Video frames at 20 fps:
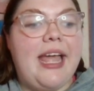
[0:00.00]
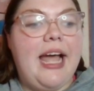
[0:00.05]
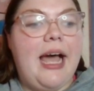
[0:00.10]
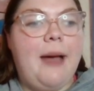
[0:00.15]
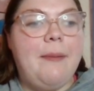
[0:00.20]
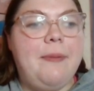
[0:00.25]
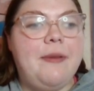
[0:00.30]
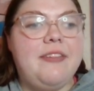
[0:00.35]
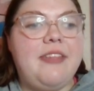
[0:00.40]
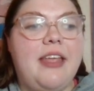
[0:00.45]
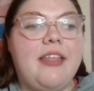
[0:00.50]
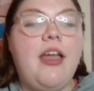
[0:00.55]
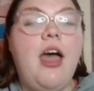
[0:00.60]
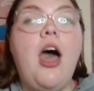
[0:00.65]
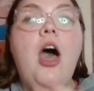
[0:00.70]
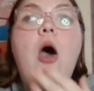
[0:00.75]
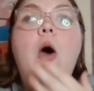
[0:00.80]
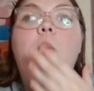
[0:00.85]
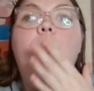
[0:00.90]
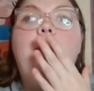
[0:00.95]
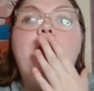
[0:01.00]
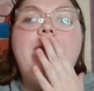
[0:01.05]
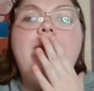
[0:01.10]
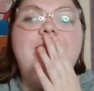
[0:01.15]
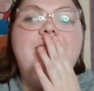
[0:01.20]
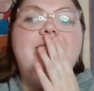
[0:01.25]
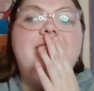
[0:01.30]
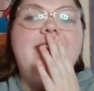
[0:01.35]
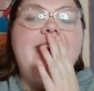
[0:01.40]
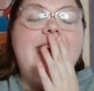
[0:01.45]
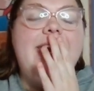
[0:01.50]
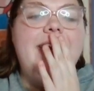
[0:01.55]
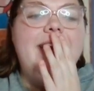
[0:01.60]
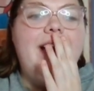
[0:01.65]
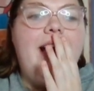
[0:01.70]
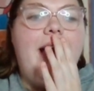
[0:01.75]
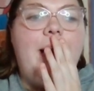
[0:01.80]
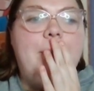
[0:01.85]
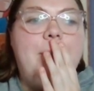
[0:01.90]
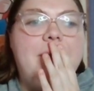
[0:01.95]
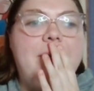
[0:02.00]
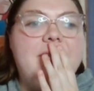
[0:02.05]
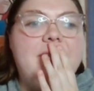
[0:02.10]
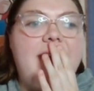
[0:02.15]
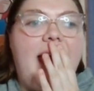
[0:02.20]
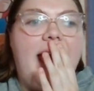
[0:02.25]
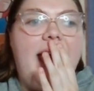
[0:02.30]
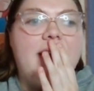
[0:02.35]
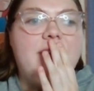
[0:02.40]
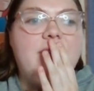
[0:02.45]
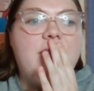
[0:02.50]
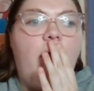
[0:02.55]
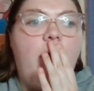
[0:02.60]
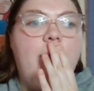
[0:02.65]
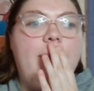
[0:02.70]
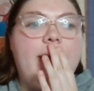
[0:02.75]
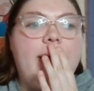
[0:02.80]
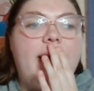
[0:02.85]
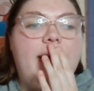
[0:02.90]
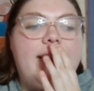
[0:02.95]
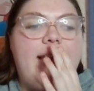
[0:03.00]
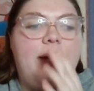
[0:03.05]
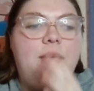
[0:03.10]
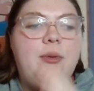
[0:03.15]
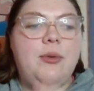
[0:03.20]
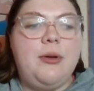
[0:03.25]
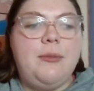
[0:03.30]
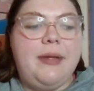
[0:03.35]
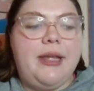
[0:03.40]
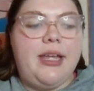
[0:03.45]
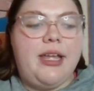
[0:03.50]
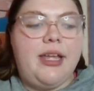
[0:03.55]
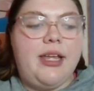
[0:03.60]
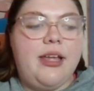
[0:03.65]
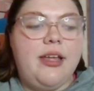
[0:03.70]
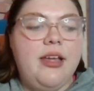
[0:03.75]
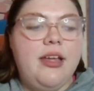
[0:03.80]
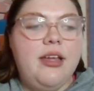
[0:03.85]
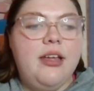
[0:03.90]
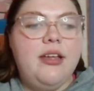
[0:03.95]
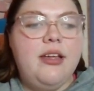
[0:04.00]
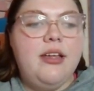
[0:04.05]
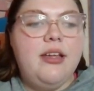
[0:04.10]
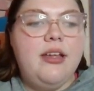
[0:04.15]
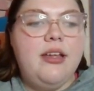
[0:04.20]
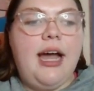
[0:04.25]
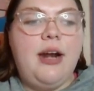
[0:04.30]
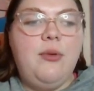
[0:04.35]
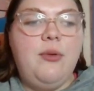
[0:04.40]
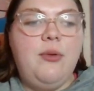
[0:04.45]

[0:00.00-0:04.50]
they got possessed? What if Dean got possessed? Oh my God, that would be... I